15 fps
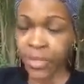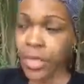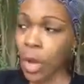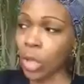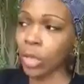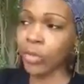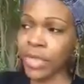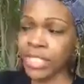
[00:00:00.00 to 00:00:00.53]
The
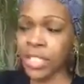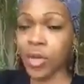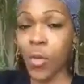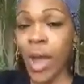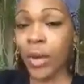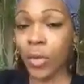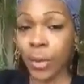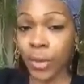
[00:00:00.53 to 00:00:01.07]
only reason the
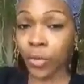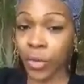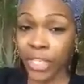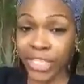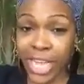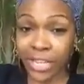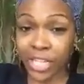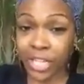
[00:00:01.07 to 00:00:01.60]
white woman
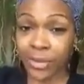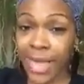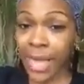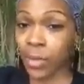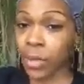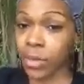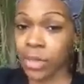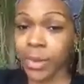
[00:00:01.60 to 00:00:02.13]
reached out to the
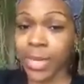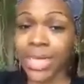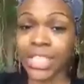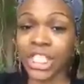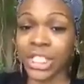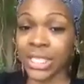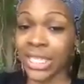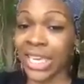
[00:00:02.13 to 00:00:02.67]
black woman was because
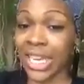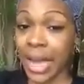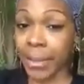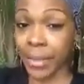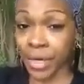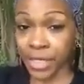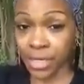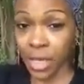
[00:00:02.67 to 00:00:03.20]
she needed
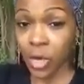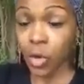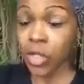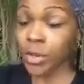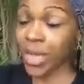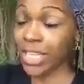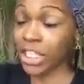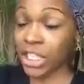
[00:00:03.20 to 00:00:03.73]
numbers,
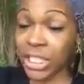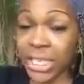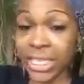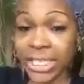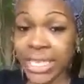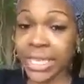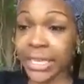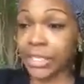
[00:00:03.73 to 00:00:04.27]
was because she needed
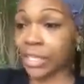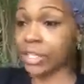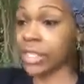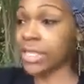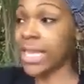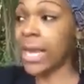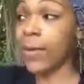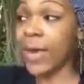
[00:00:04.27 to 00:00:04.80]
signatures. The
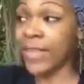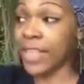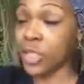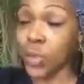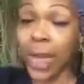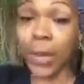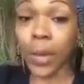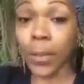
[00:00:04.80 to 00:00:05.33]
same way
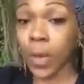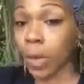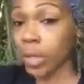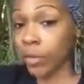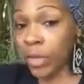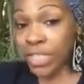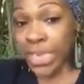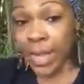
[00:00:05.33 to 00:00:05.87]
this white woman
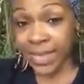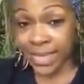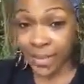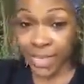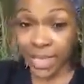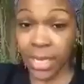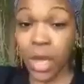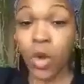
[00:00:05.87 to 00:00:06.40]
only reached out to
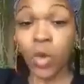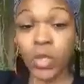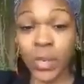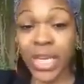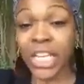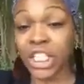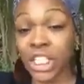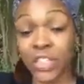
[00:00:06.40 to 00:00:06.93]
me was
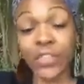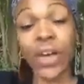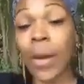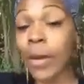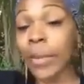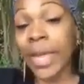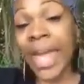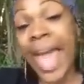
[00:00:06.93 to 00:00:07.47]
because she thought I
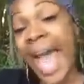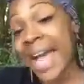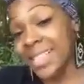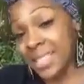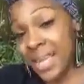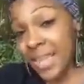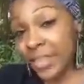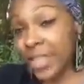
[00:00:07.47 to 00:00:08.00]
would be an
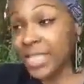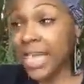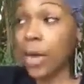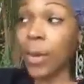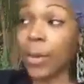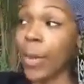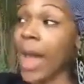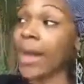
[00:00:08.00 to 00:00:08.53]
asset. The
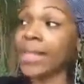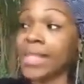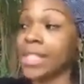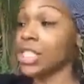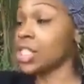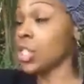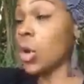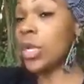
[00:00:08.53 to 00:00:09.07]
same way
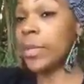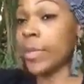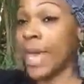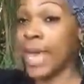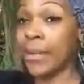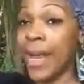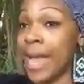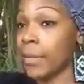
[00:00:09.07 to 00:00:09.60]
politicians only
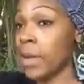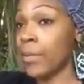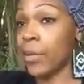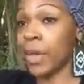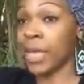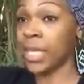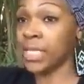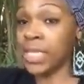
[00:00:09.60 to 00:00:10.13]
pay black
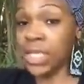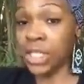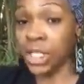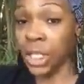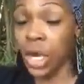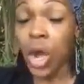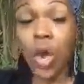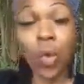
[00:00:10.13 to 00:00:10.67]
people any
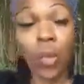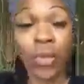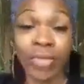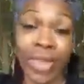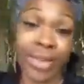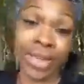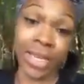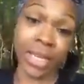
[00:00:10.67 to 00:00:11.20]
attention when
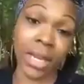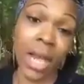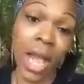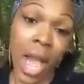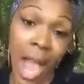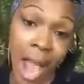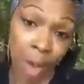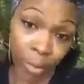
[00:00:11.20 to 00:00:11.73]
they need
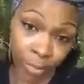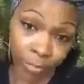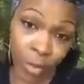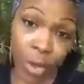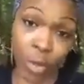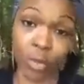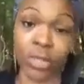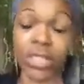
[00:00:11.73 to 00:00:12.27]
our
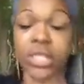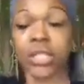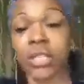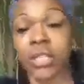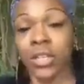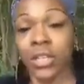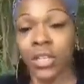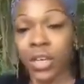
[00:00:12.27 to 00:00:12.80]
votes.
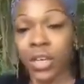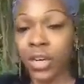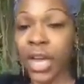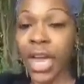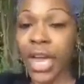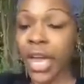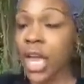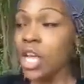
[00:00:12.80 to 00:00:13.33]

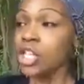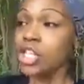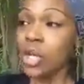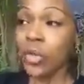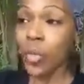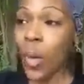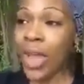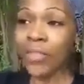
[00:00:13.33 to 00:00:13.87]
Okay,
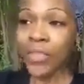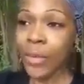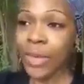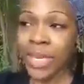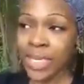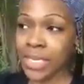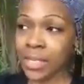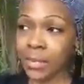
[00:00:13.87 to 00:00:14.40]
so the white
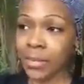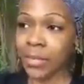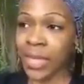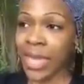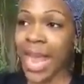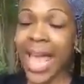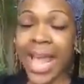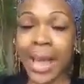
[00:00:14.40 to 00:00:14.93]
feminism,
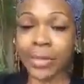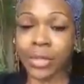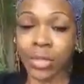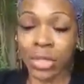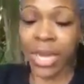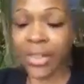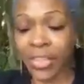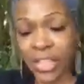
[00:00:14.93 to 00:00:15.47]
it had
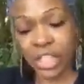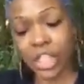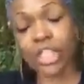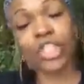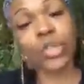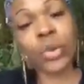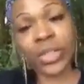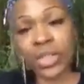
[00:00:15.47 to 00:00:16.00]
absolutely nothing to
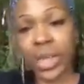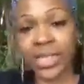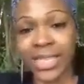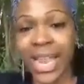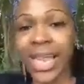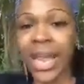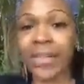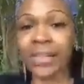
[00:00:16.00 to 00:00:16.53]
do with us.
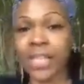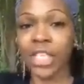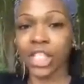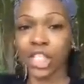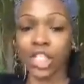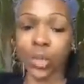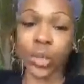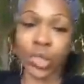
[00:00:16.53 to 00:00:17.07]
It had everything
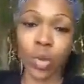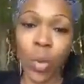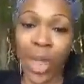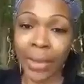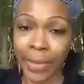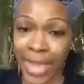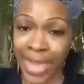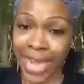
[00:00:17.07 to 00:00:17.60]
to do with the
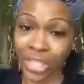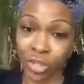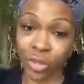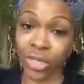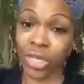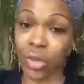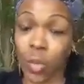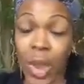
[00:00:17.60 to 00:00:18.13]
white man not
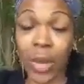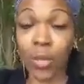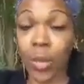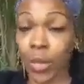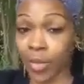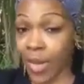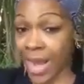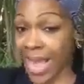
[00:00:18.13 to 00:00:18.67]
treating the white
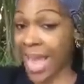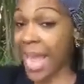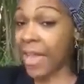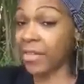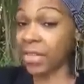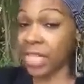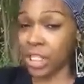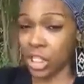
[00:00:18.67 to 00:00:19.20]
woman right. It had
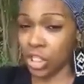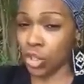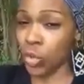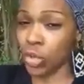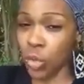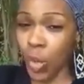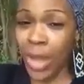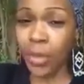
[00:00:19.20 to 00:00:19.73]
everything to do
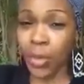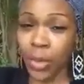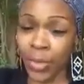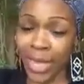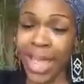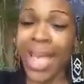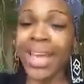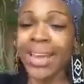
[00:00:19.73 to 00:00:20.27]
with the white
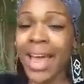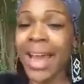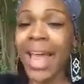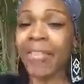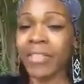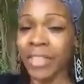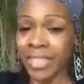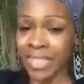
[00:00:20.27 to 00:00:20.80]
woman not
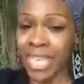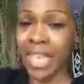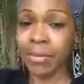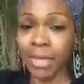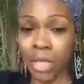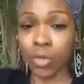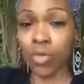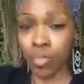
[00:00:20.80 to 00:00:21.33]
having the
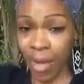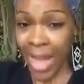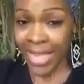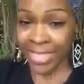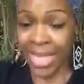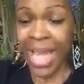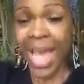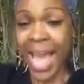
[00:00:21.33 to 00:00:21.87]
same equal
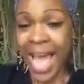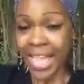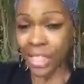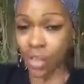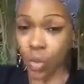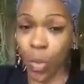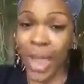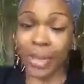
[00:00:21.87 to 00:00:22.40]
rights as
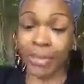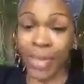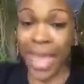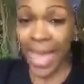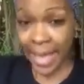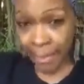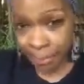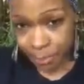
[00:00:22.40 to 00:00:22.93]
the white
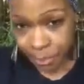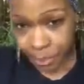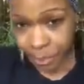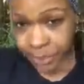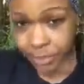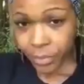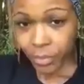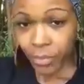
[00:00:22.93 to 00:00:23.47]
man.
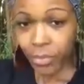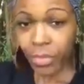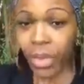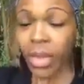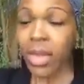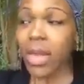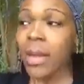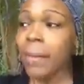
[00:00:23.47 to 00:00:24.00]

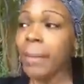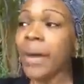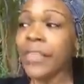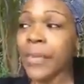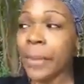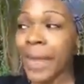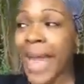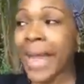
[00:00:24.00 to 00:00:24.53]
But
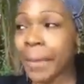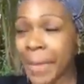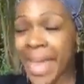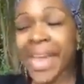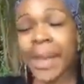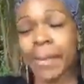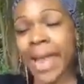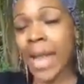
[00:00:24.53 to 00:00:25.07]
the black
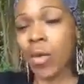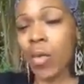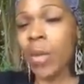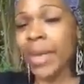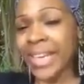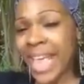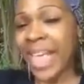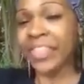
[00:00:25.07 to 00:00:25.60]
man and black
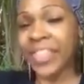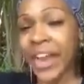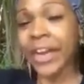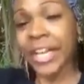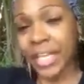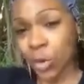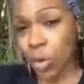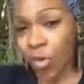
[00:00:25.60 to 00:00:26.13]
woman got their
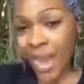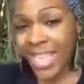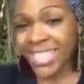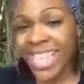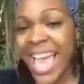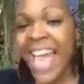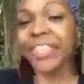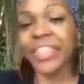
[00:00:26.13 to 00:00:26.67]
equal rights
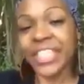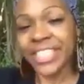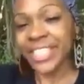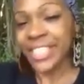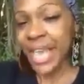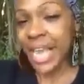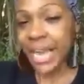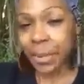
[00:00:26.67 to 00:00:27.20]
at the
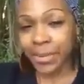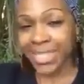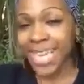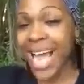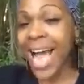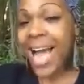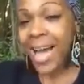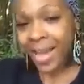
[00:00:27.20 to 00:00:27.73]
same
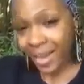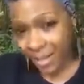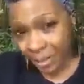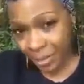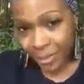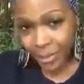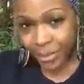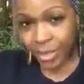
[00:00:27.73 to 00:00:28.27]
time.